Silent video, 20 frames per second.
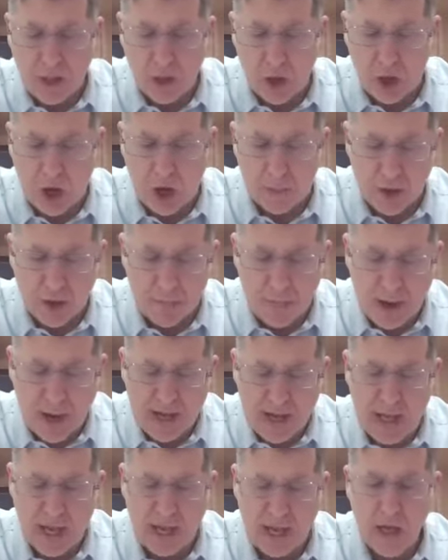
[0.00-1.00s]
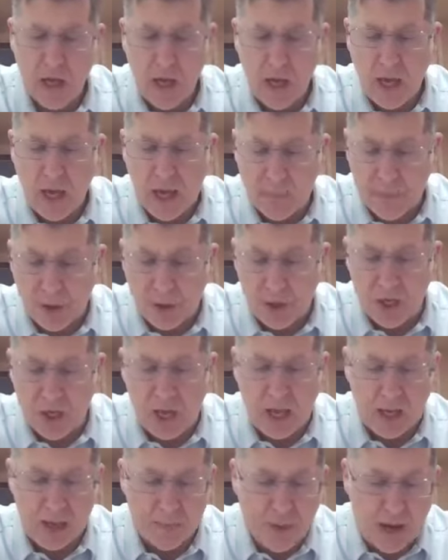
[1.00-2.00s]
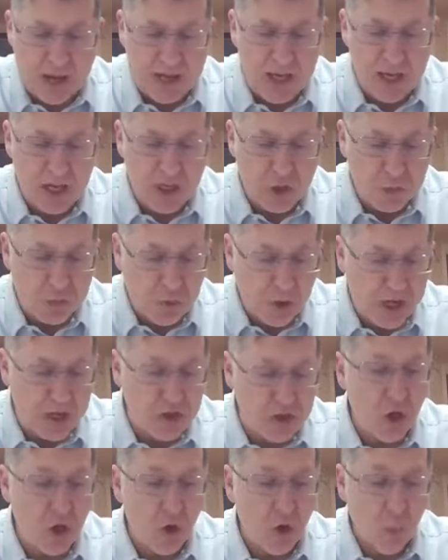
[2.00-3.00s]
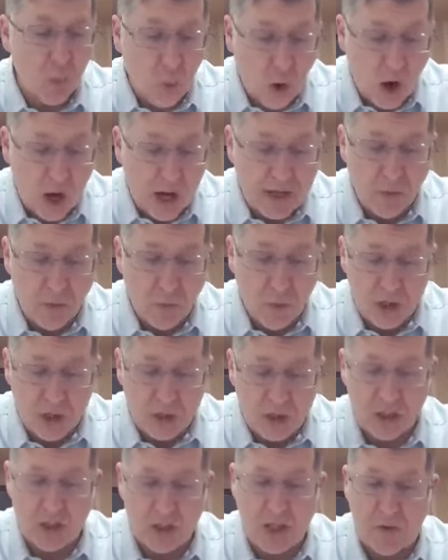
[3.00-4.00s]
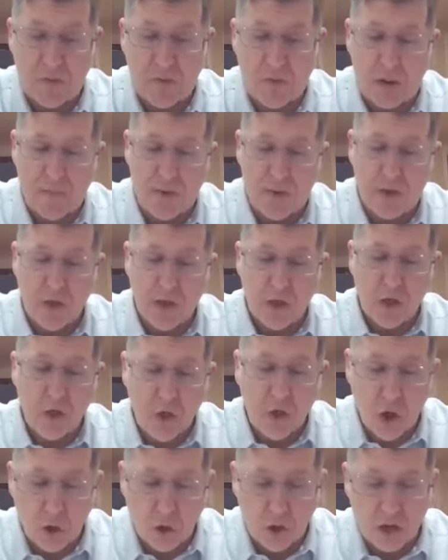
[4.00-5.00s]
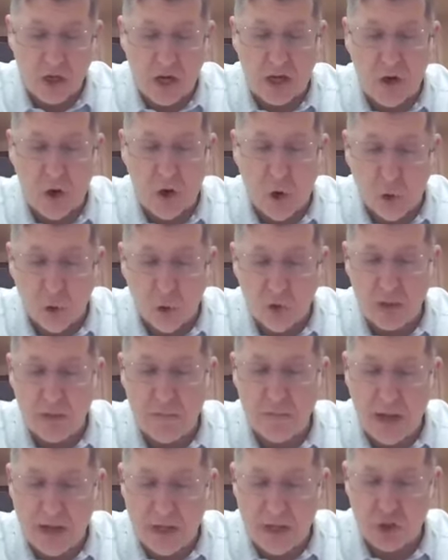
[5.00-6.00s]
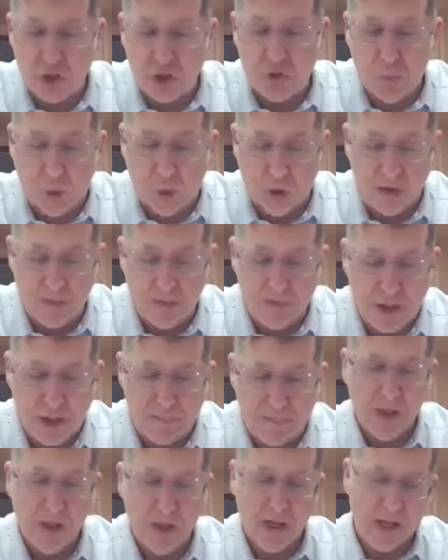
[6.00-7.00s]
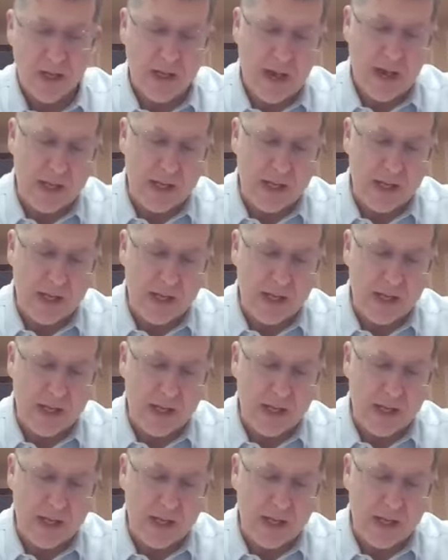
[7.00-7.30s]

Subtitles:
Ella Amar Abaye, and Abaye explains why was it that Rabbi Yochanan only mentioned one of them?